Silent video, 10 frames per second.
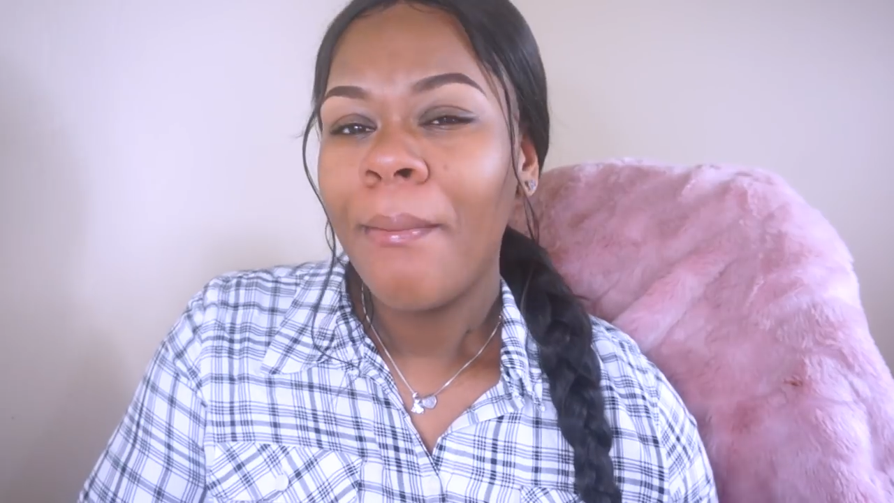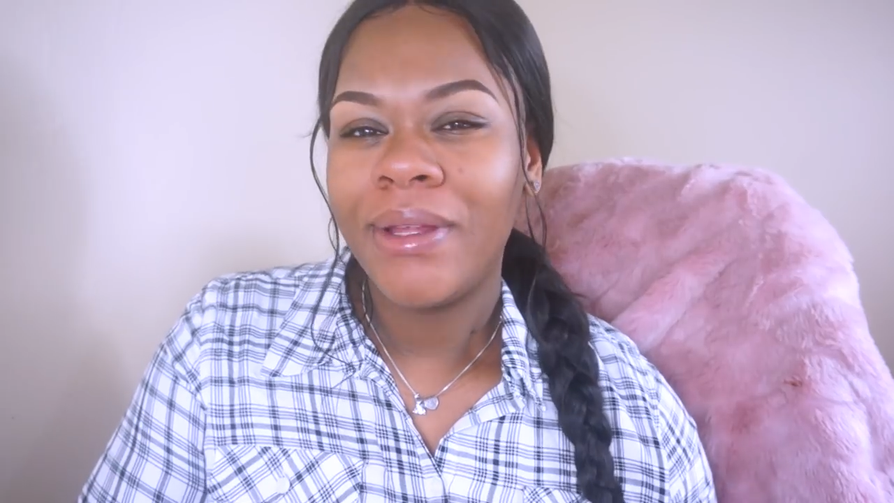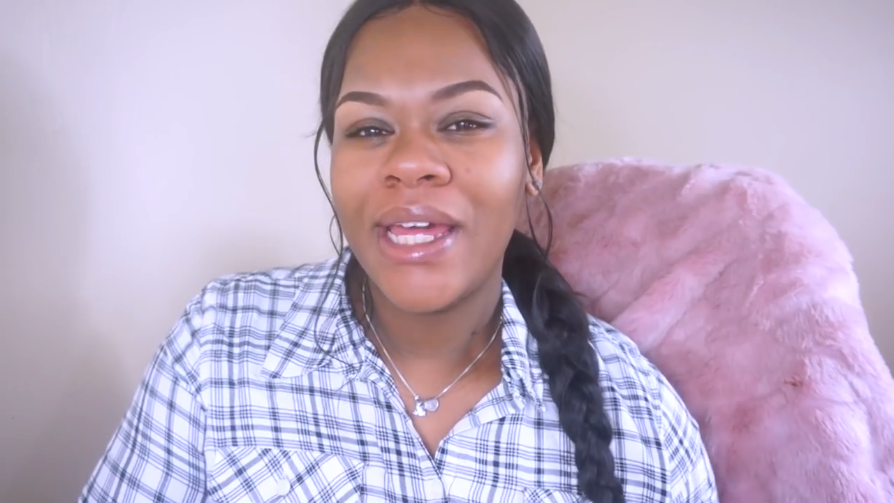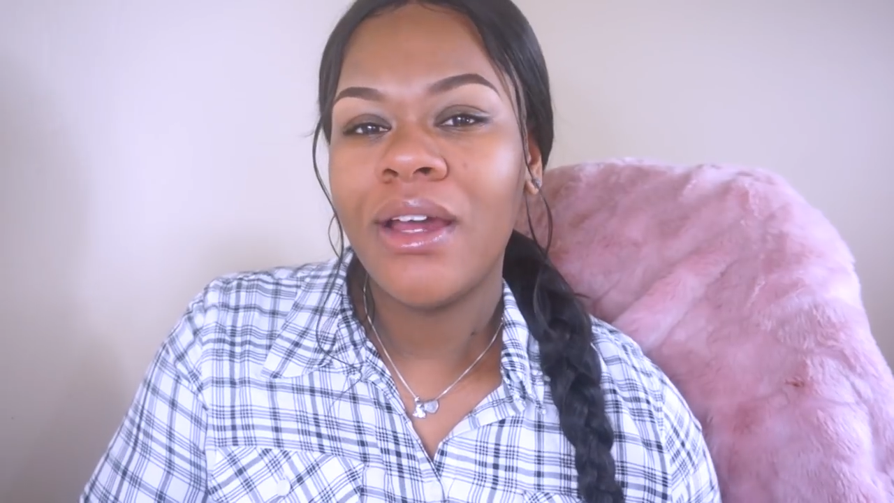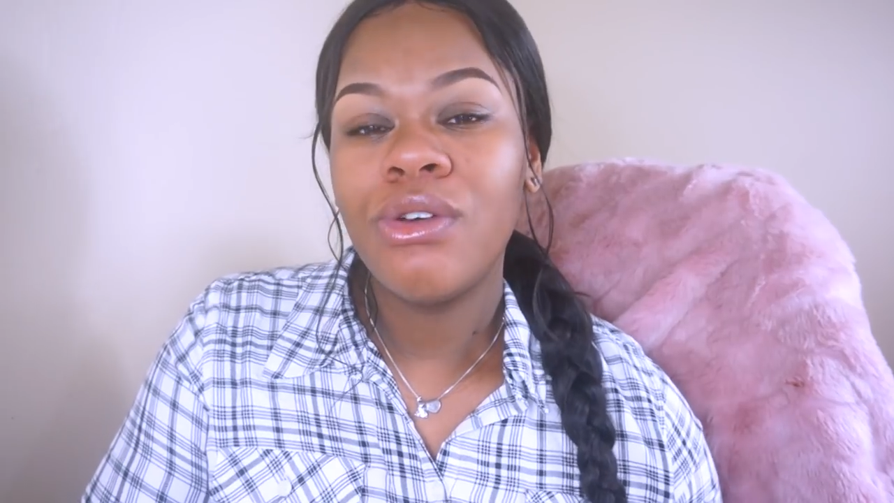
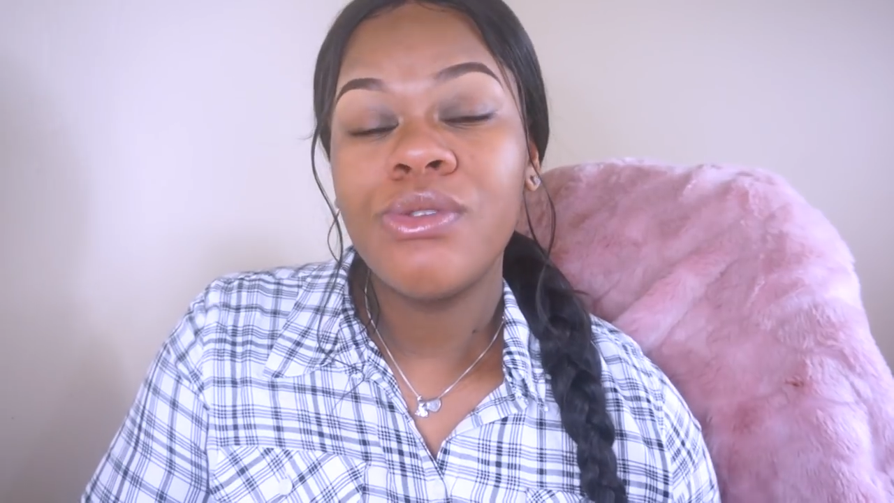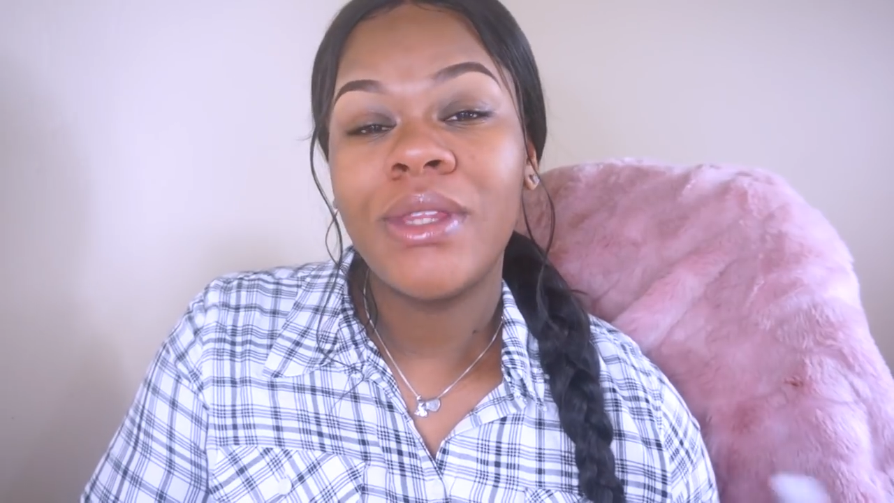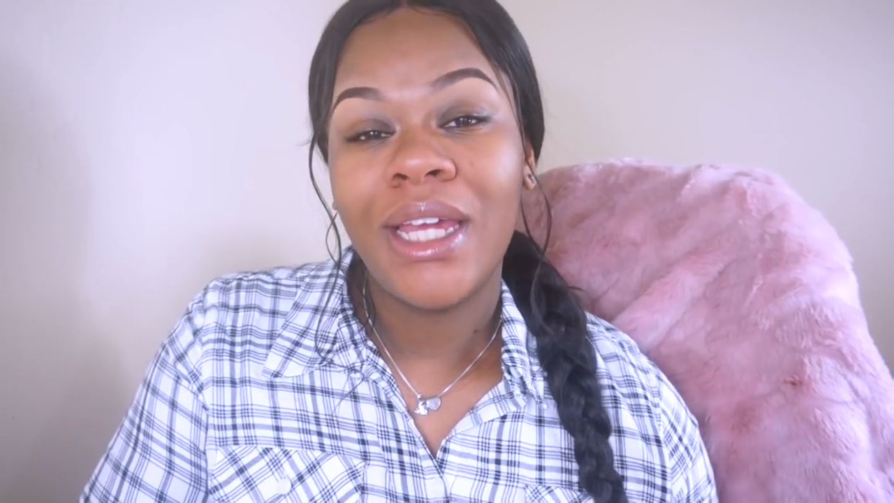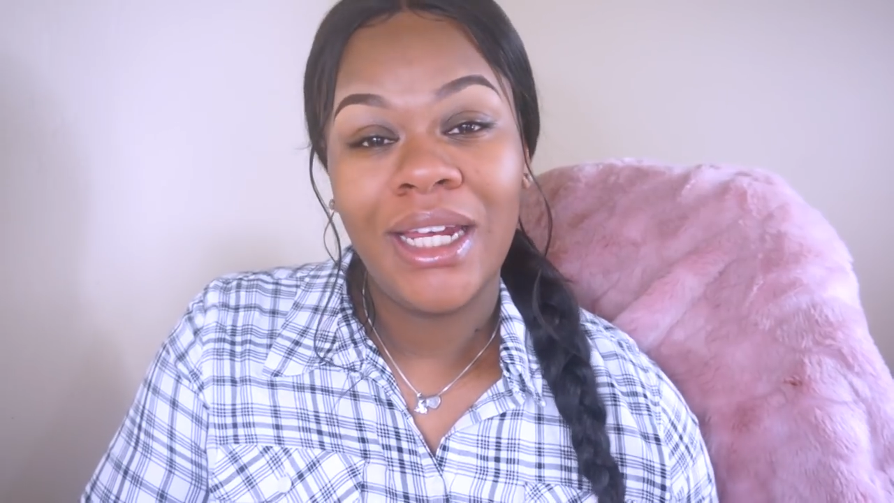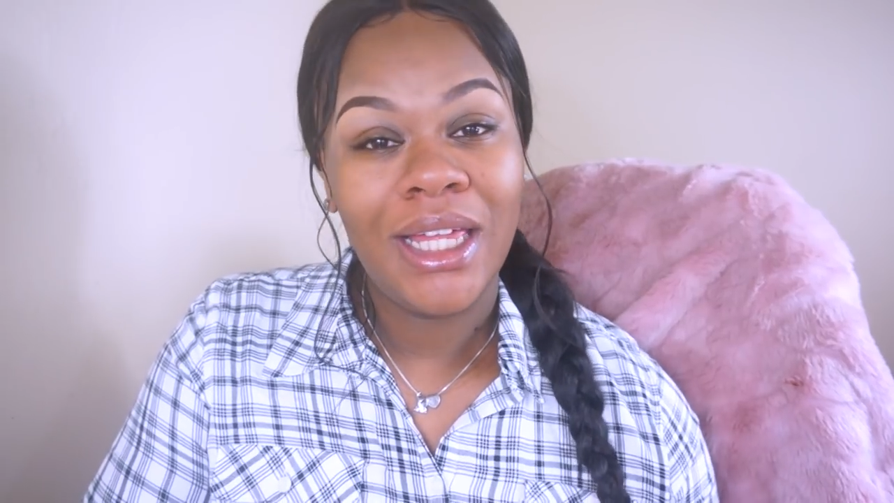But that goes
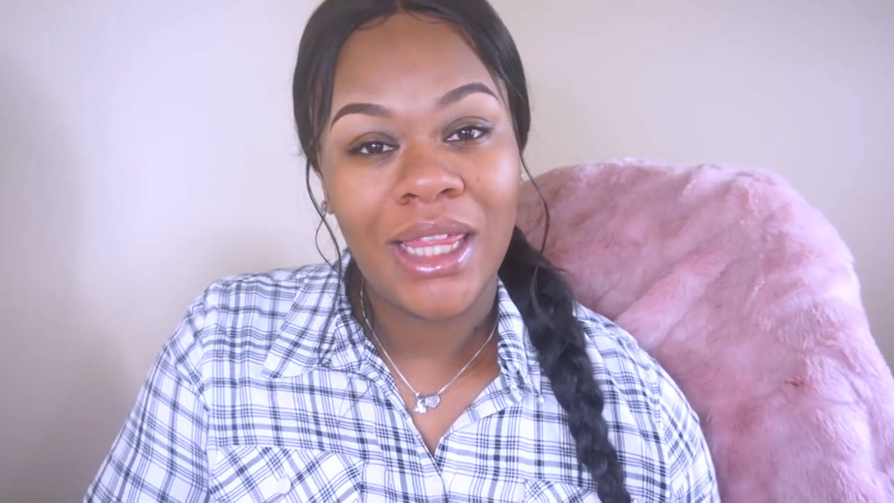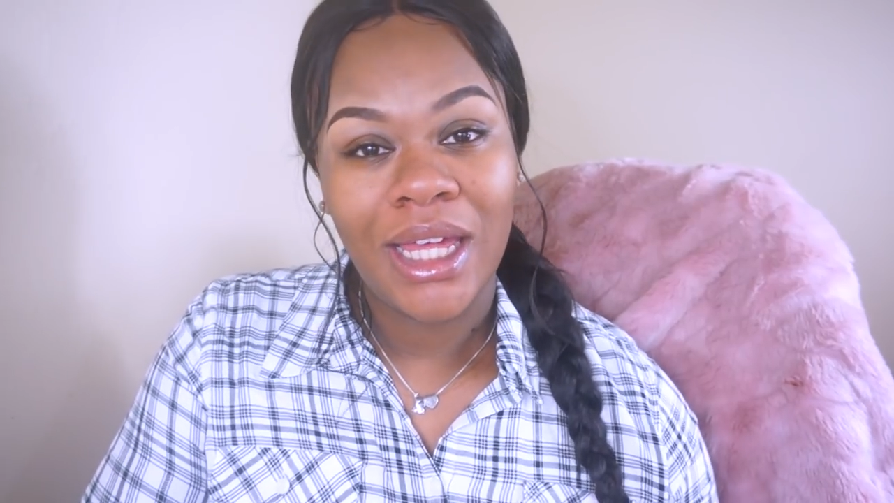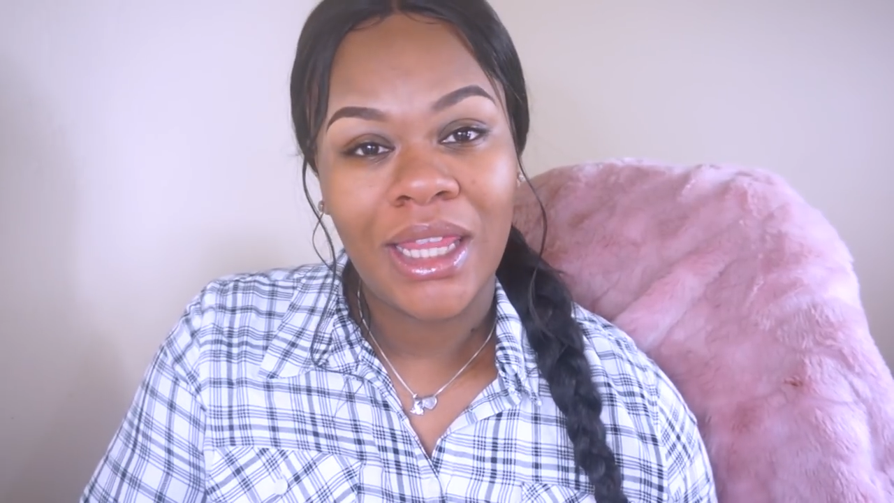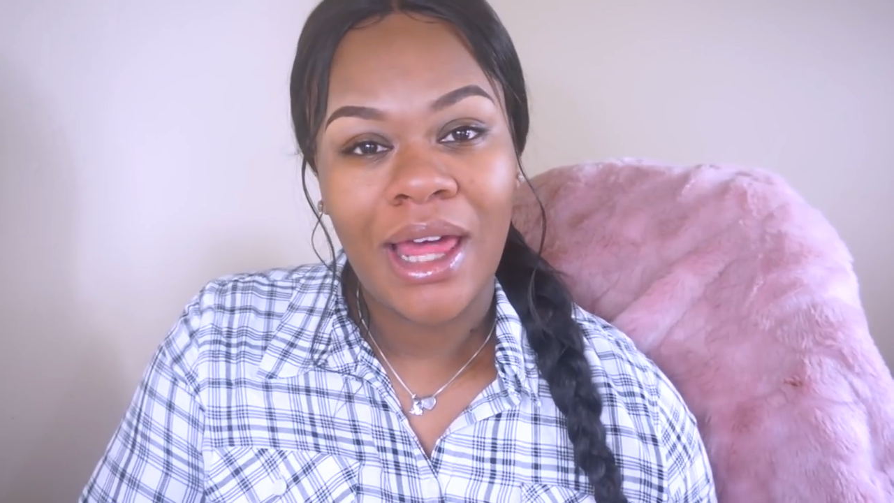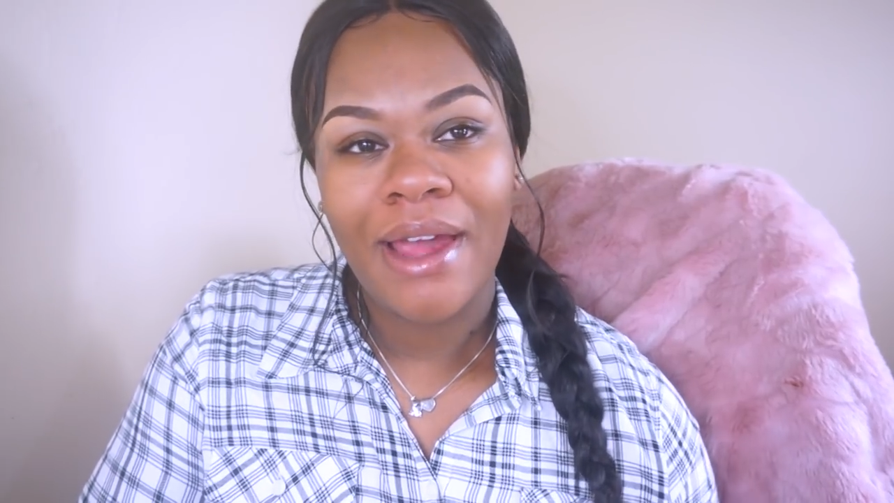with
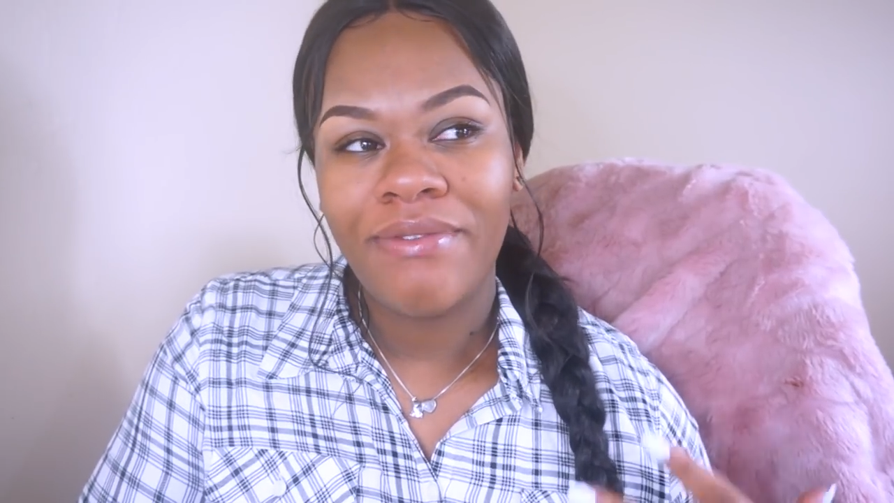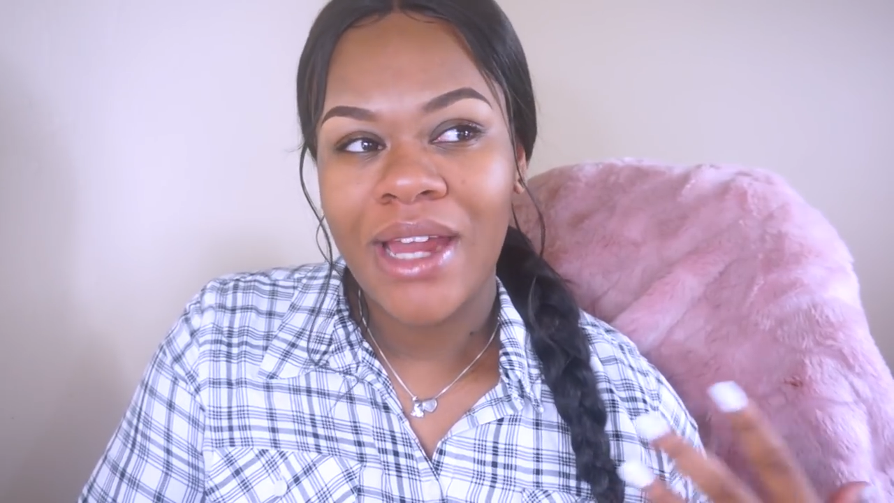anything in life,